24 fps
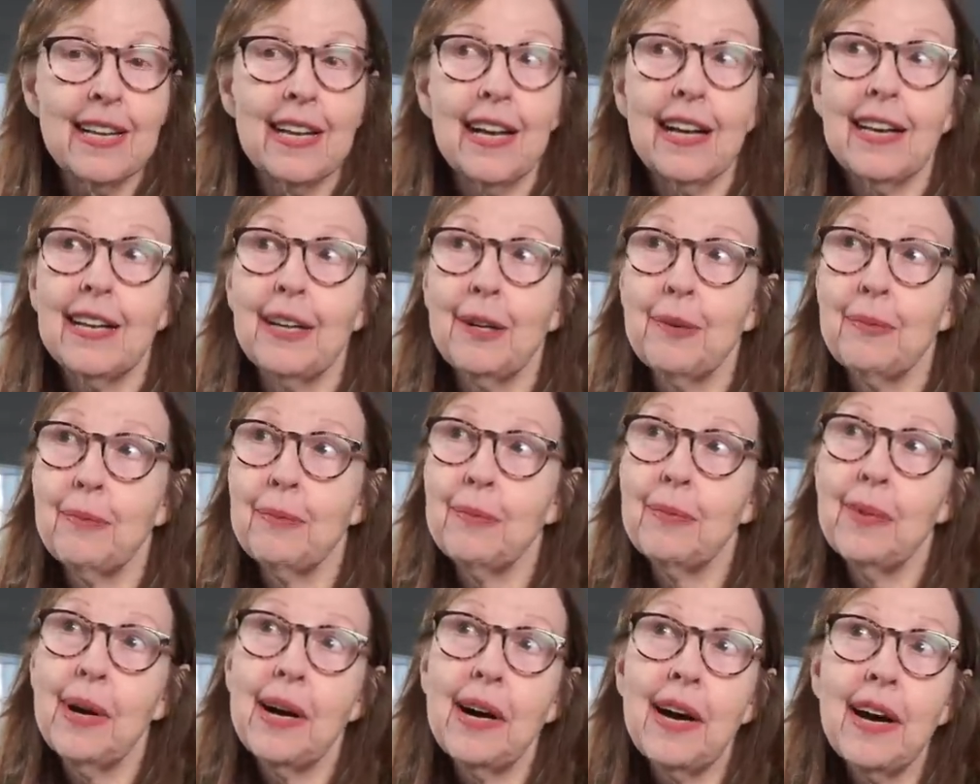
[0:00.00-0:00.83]

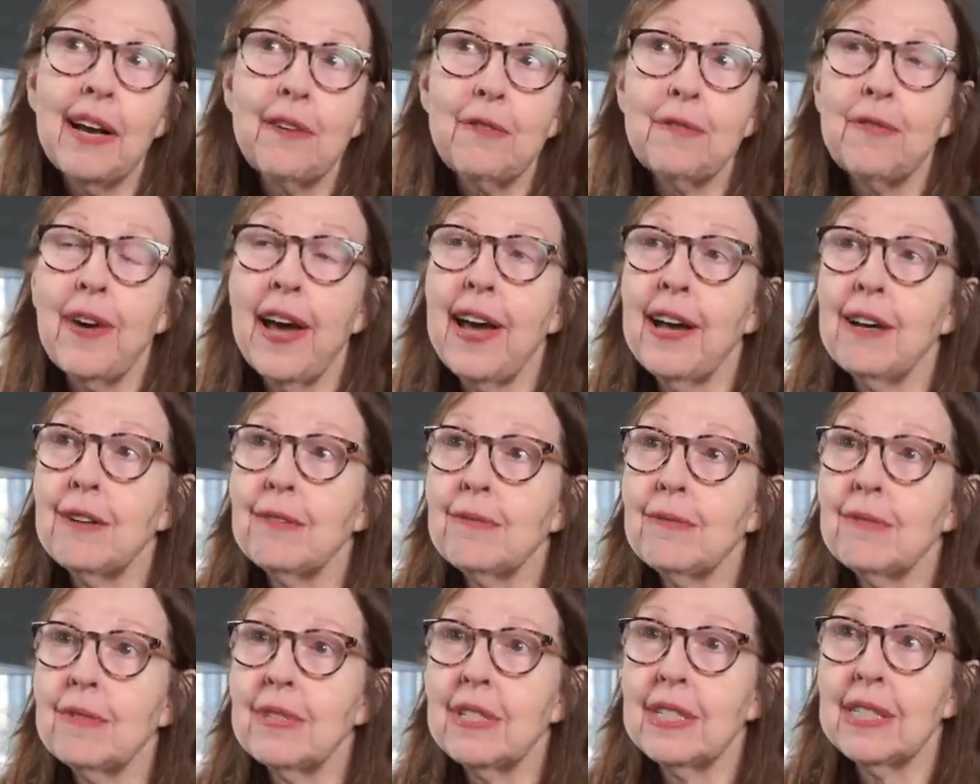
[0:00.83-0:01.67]
um, i
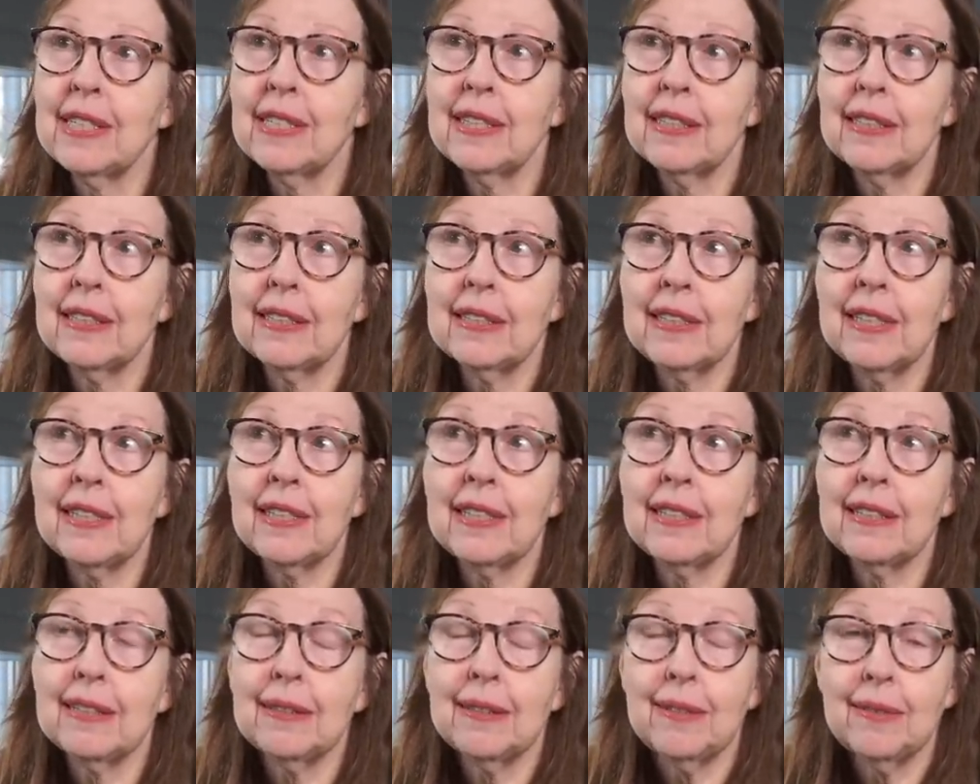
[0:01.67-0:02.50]
found
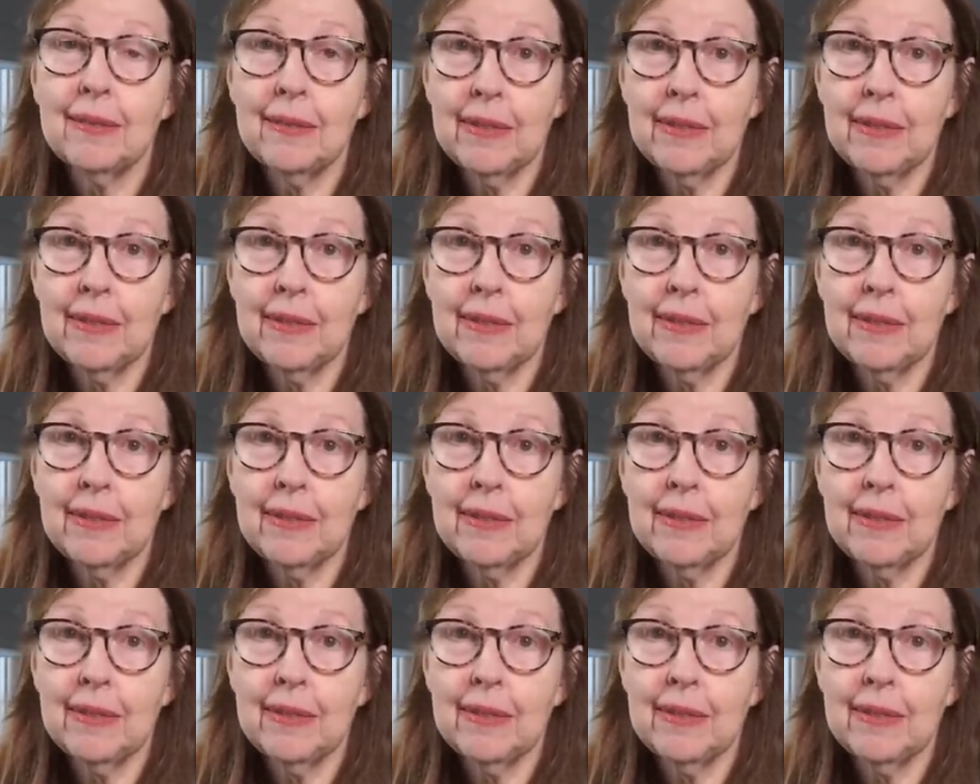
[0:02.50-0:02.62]
uh,